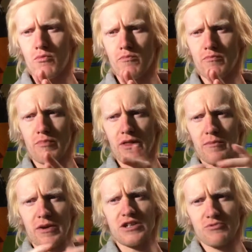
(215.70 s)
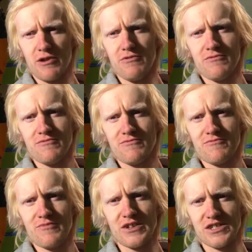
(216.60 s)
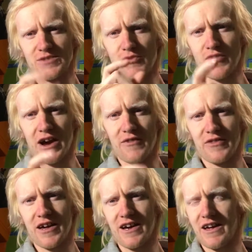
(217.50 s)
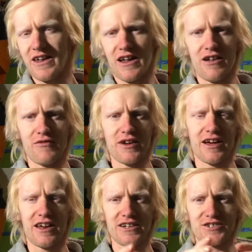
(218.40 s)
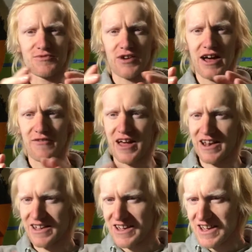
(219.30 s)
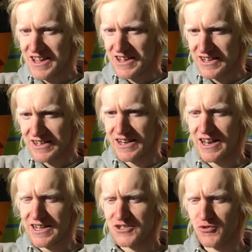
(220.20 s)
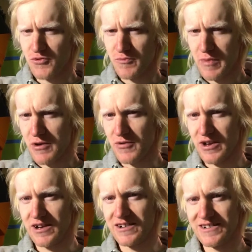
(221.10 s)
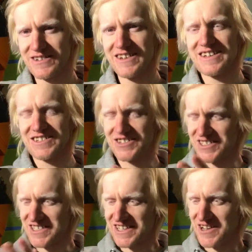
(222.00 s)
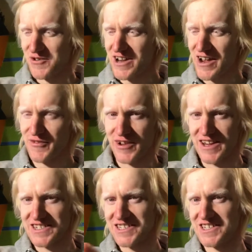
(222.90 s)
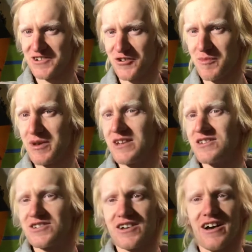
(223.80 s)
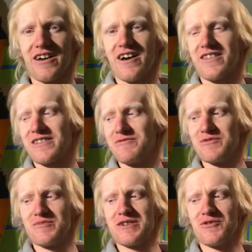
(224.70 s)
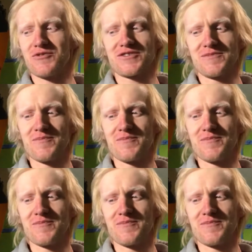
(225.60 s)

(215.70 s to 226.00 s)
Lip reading: but the beach will. There's a small cafe there and I love it, and I just want to have that little building, just this little cafe sitting on a beach. I think would be awesome.